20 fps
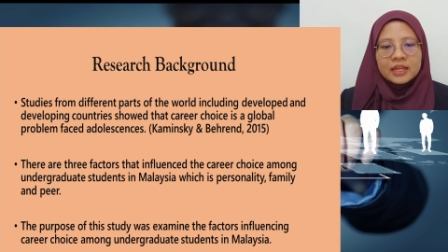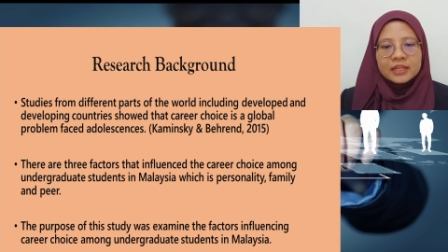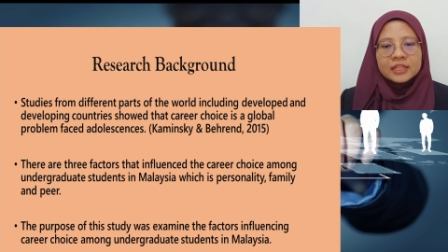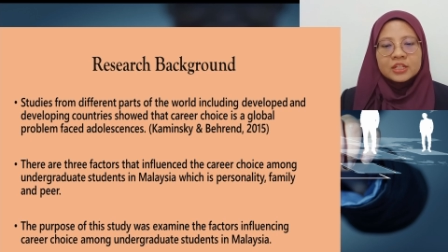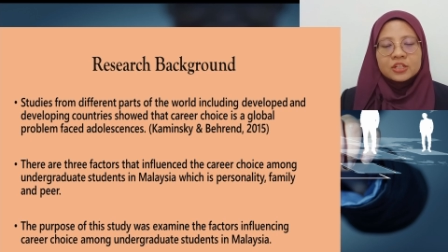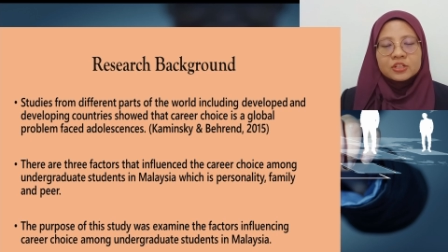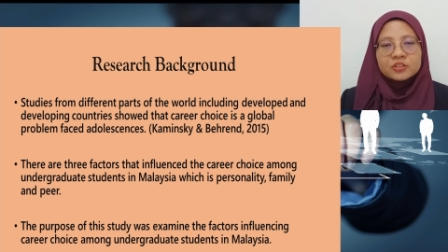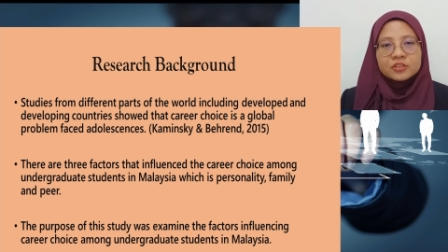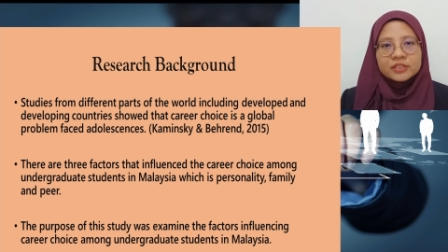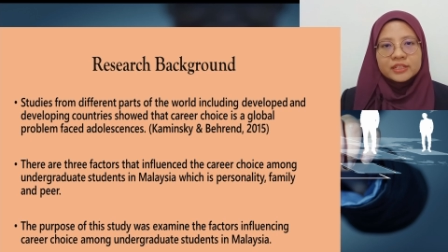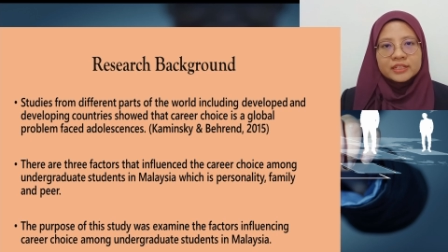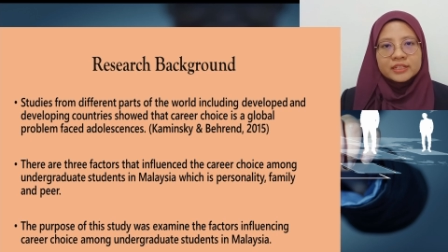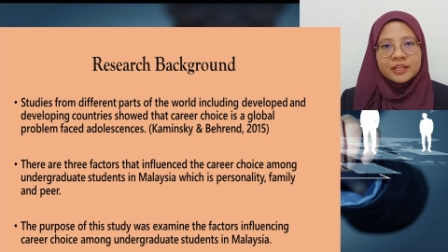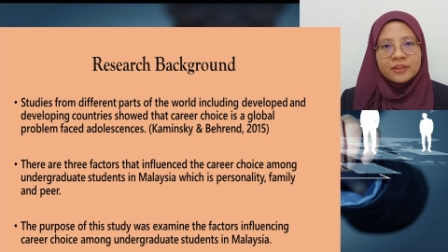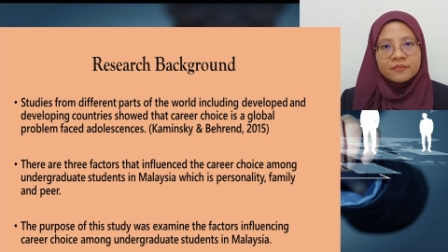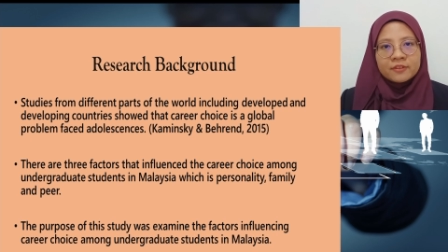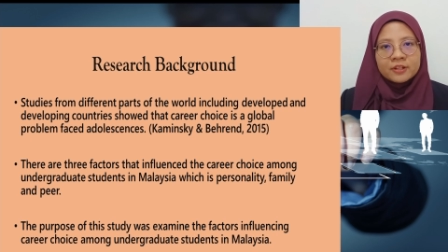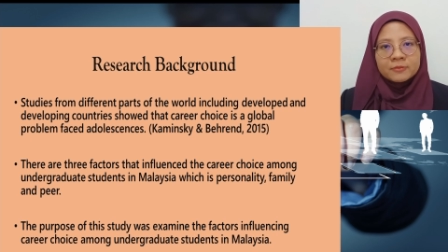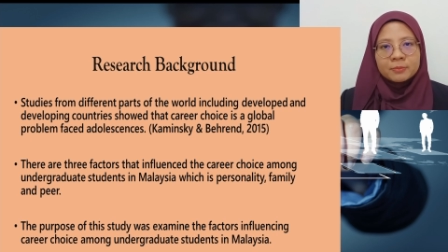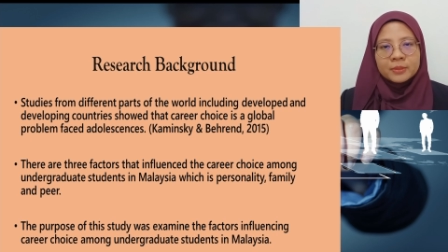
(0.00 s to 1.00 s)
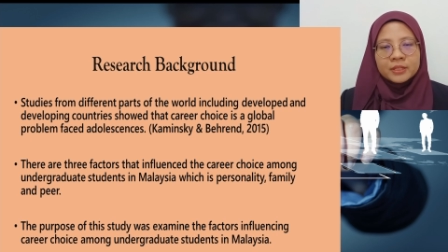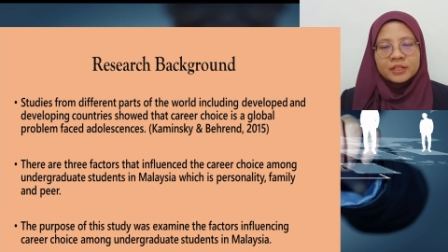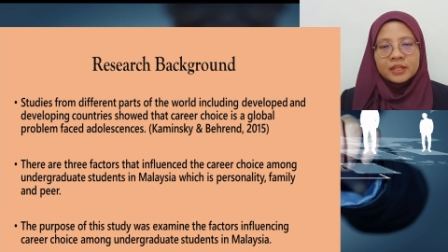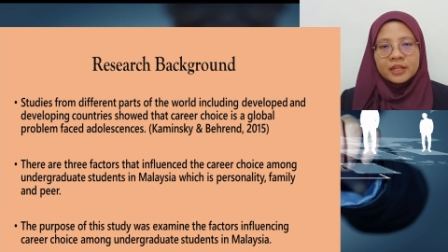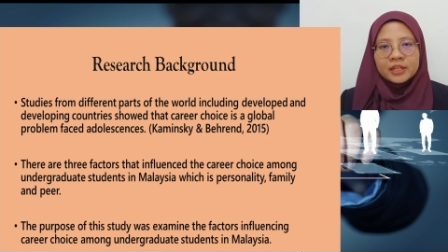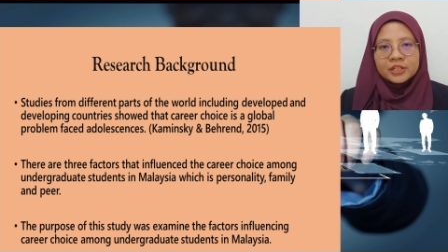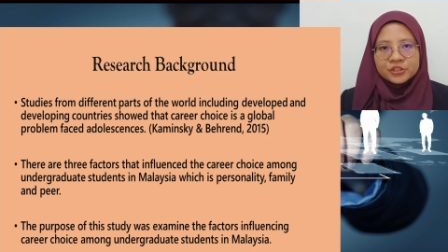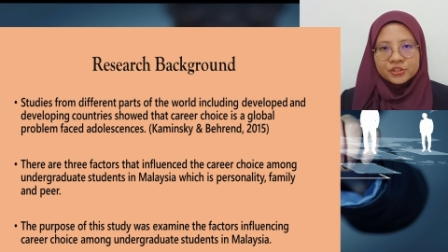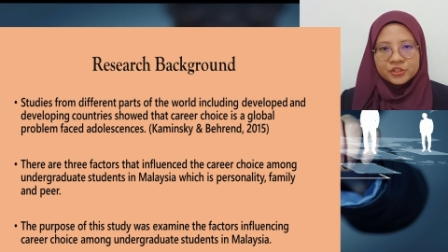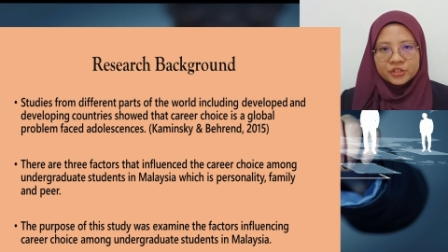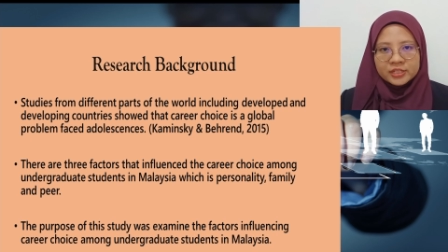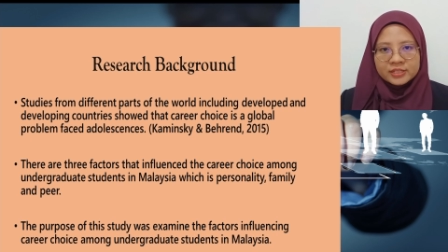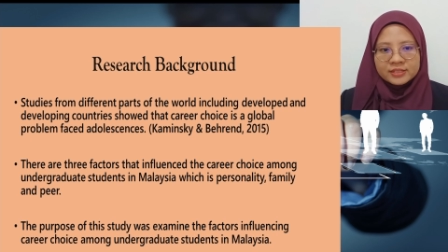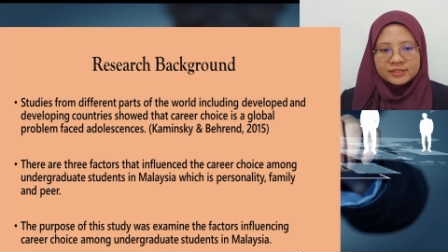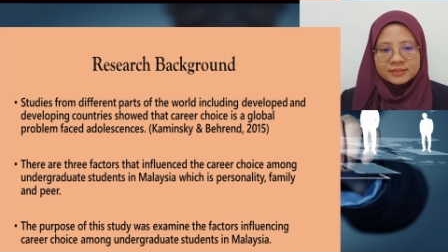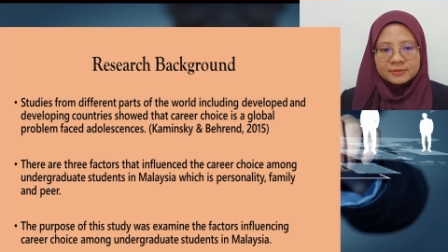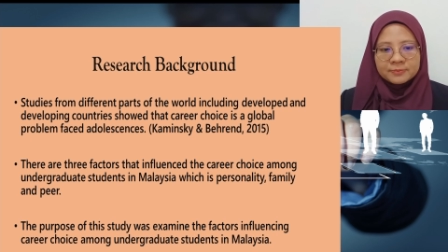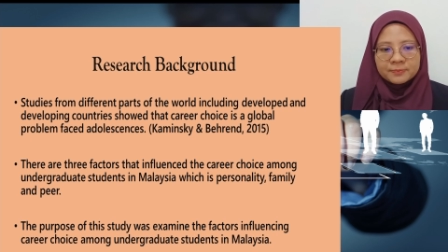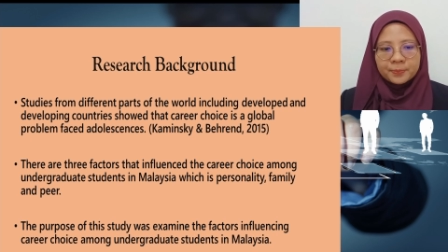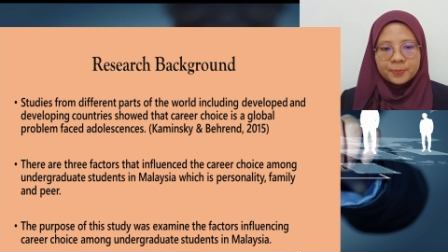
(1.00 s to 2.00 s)
including developing
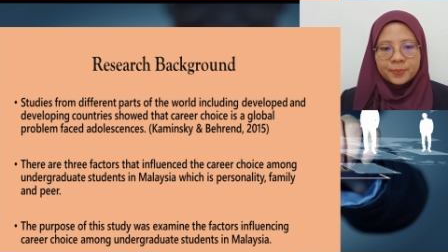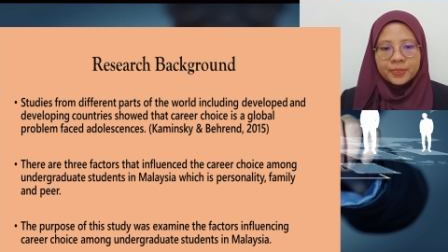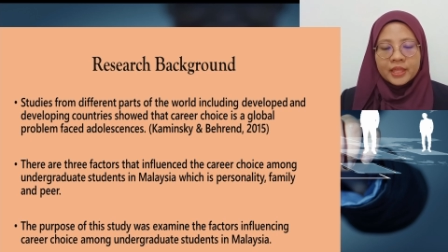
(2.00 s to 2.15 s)
countries.